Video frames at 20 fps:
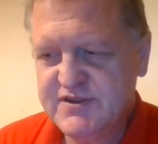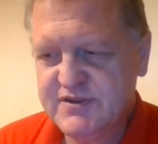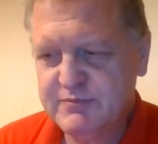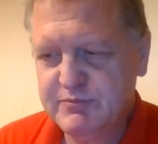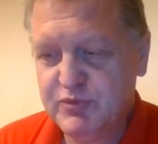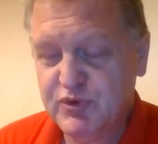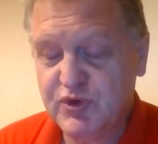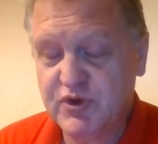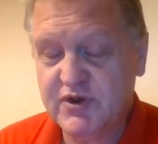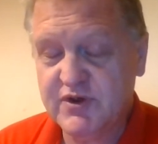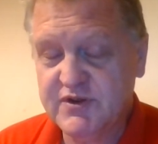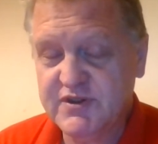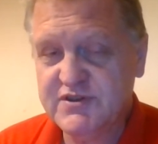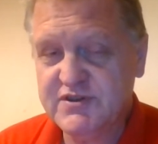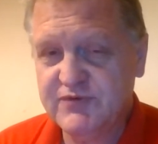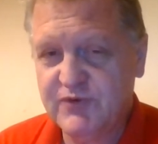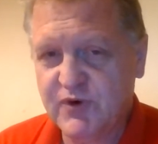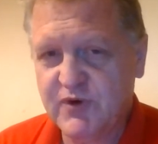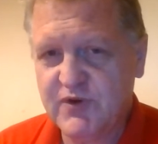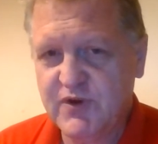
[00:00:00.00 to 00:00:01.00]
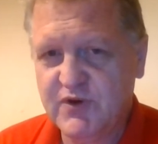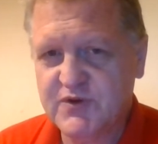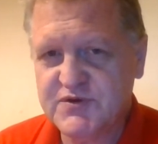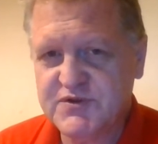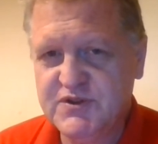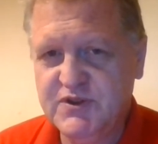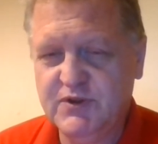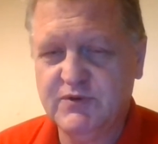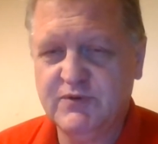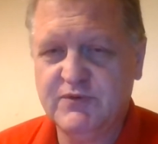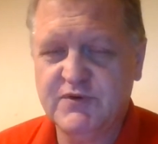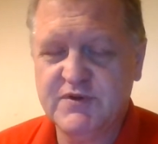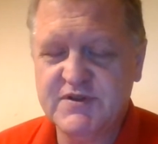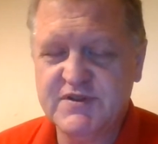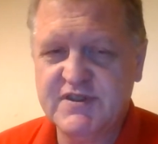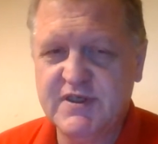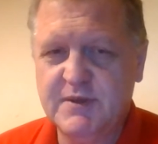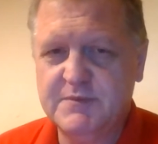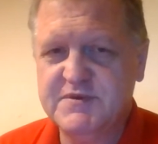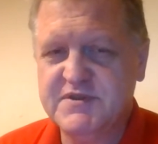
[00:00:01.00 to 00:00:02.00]
plurals for those two, for the
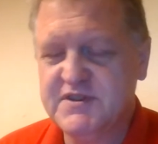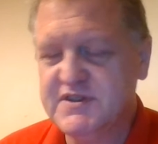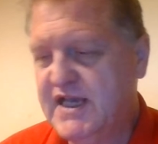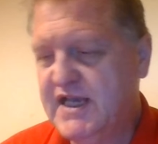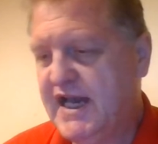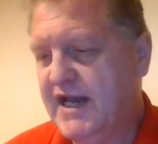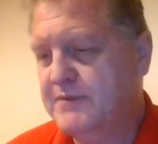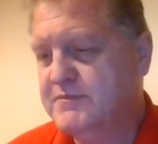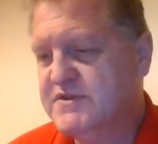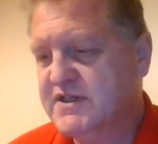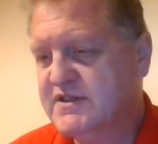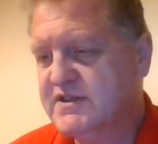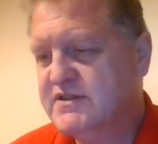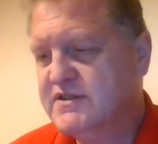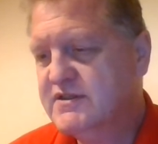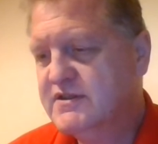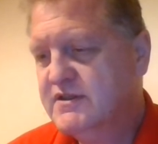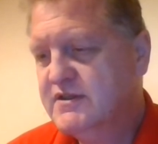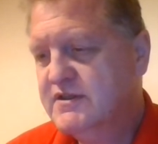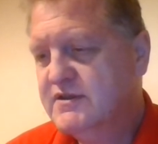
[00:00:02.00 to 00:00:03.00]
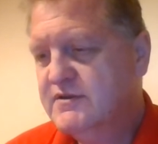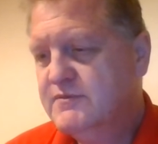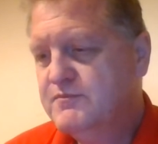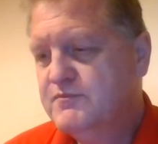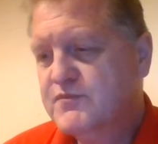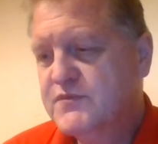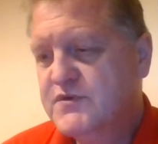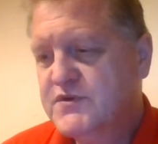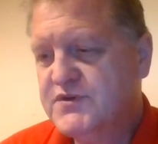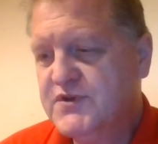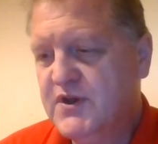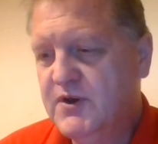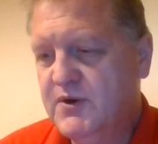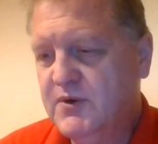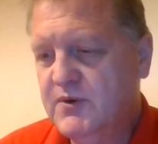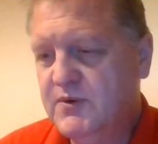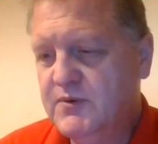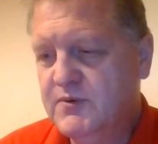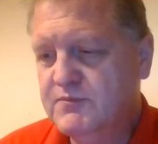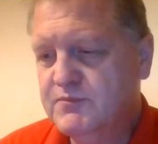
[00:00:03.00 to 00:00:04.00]
subject and object. So